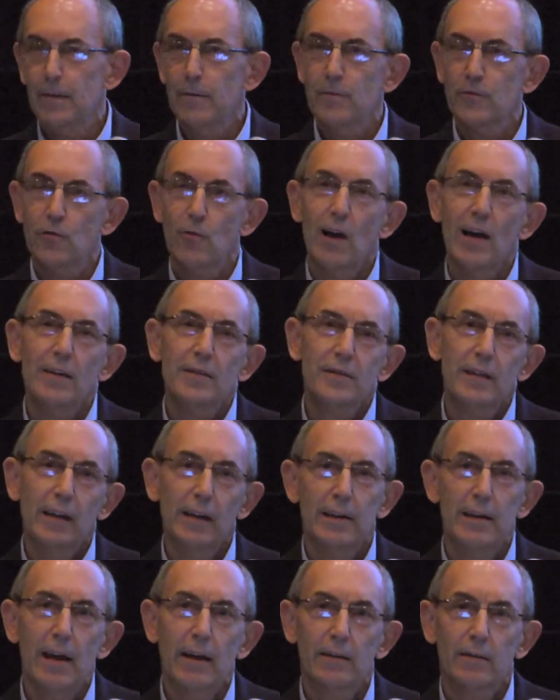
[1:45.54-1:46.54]
tries to
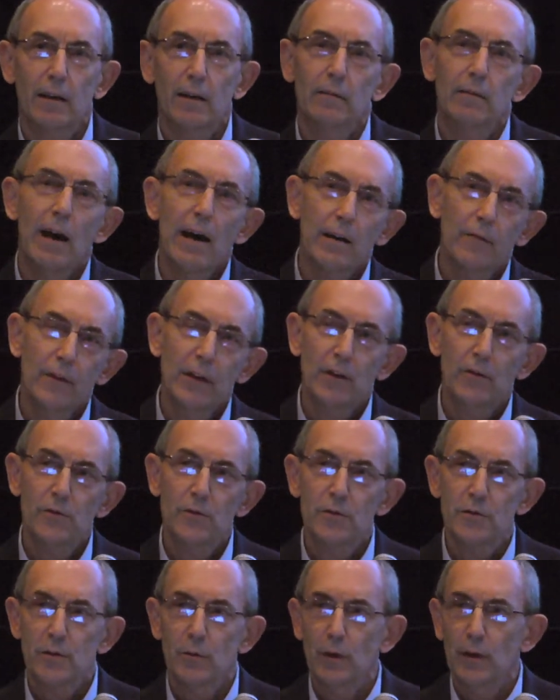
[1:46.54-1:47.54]
connect a lot of the
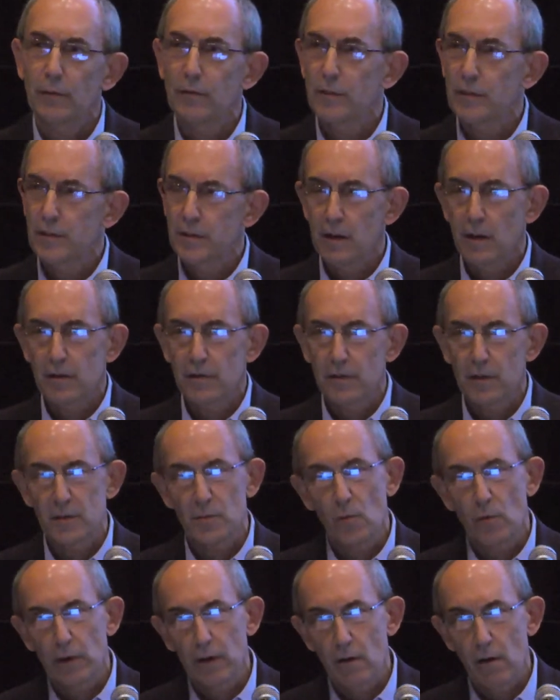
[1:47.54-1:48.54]
issues that we've discussed this
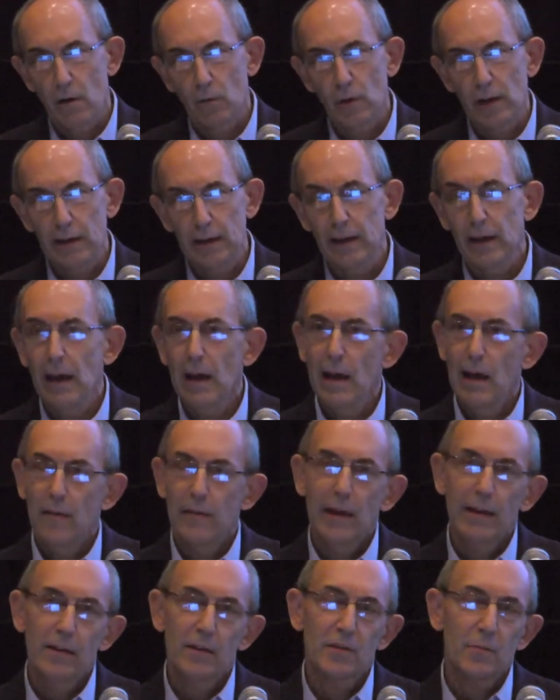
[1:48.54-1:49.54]
morning already.
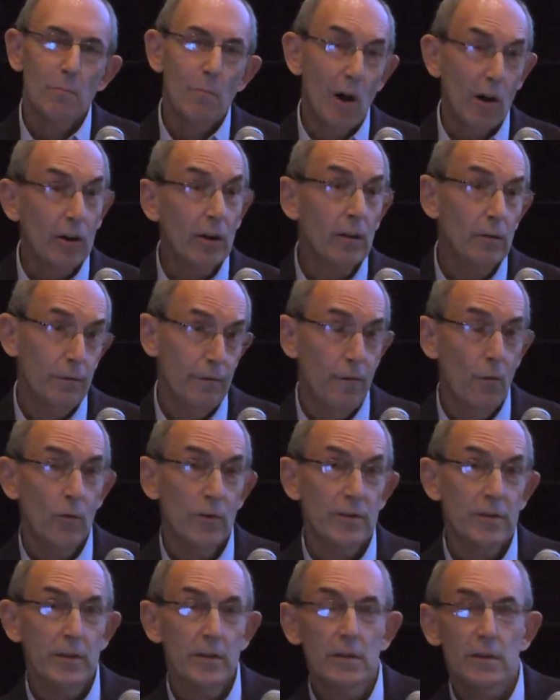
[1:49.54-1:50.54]
That is, market
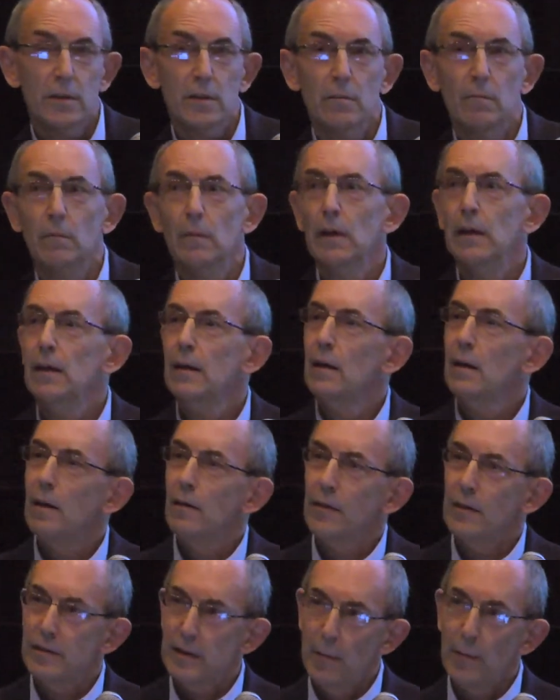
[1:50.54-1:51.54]
forces,
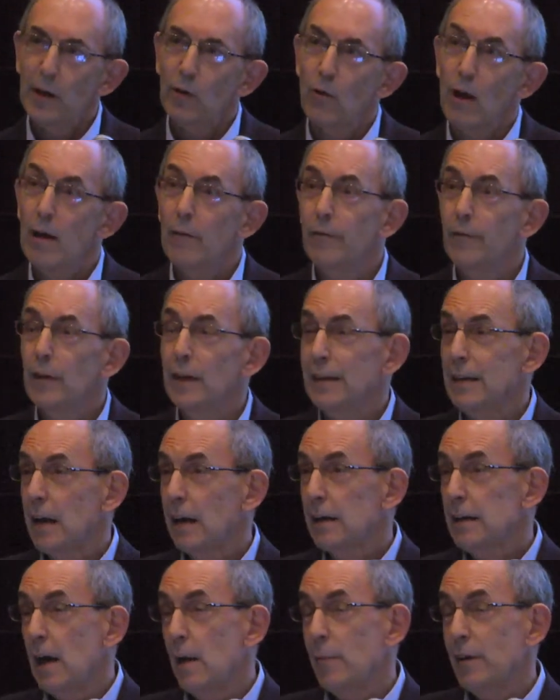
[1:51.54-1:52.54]
the demographic and
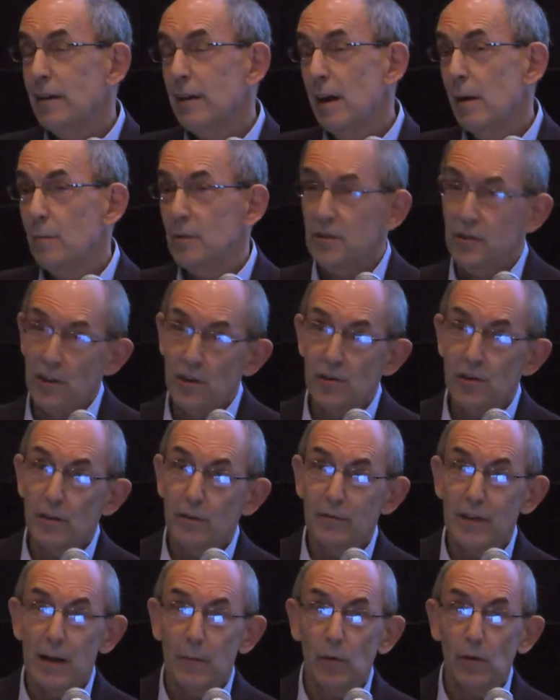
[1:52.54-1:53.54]
economic composition
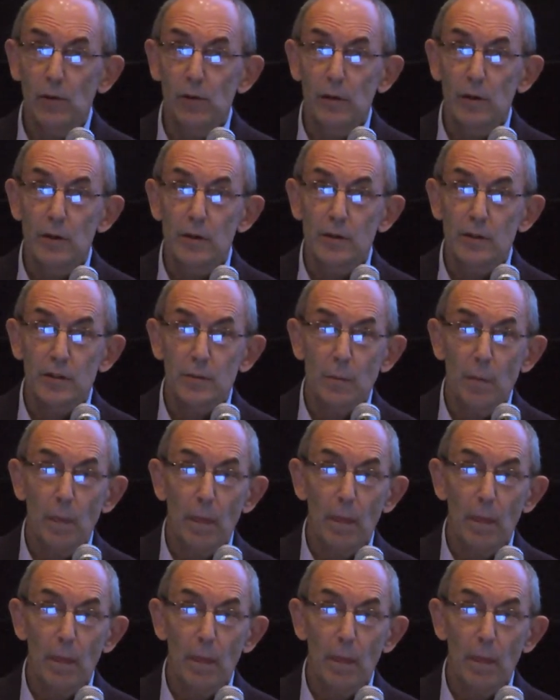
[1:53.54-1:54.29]
of neighborhoods,